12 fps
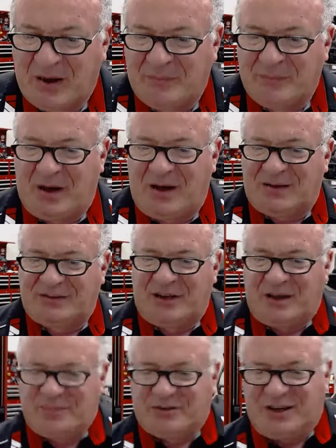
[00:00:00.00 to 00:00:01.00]

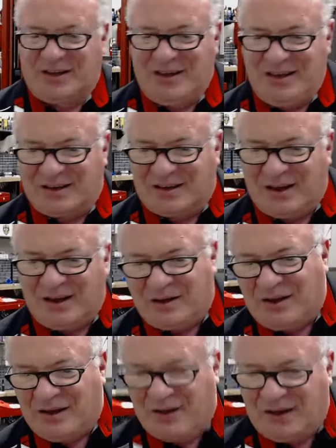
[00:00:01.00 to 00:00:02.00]
Mahatab Shakik.
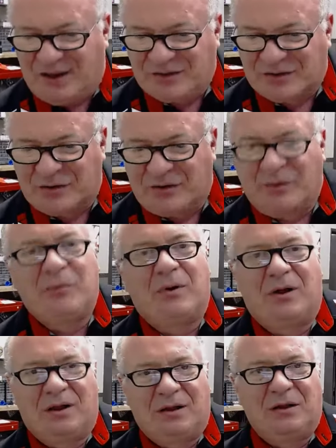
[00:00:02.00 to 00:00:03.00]
Hi, sir.
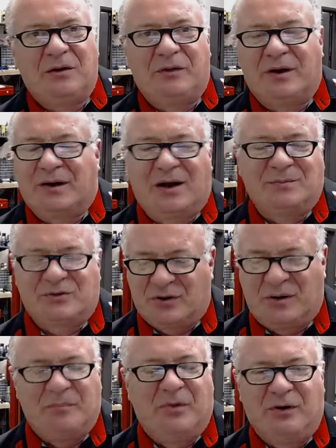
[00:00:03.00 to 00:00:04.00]
Well, hello there, and I'm sure I
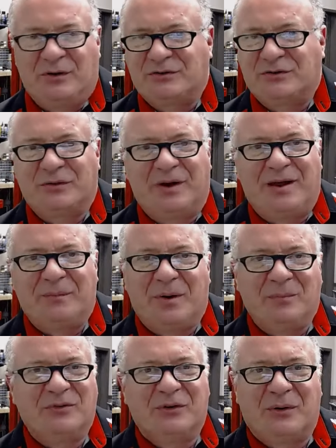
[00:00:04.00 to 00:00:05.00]
murdered your name.
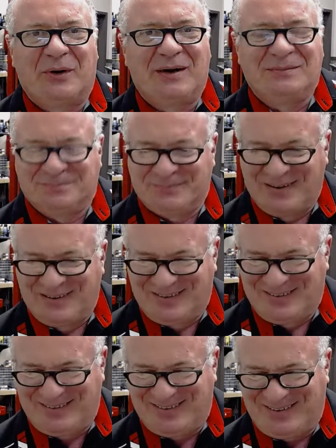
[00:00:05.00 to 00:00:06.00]
I'm sorry.
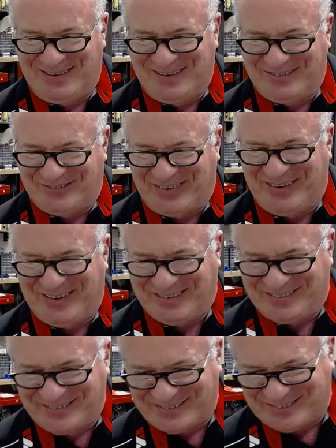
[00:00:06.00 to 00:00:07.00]
In
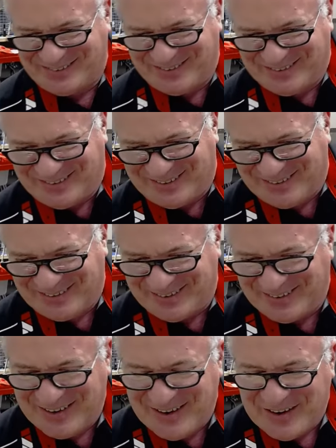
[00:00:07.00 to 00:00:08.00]
advance.
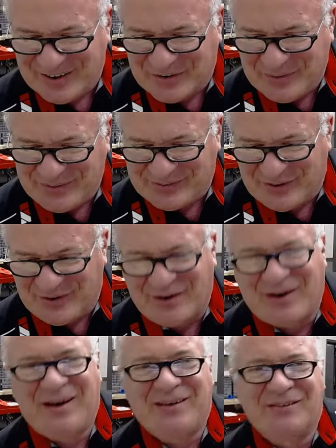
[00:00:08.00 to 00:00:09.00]
Chris
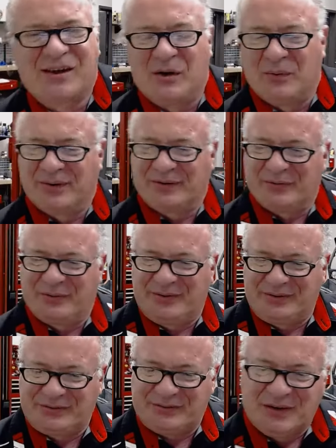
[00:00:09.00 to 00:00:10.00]
R. How's it going,
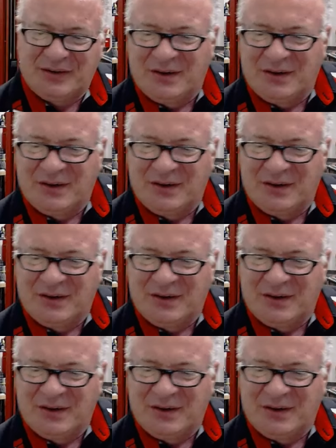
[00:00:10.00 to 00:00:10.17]
Chris?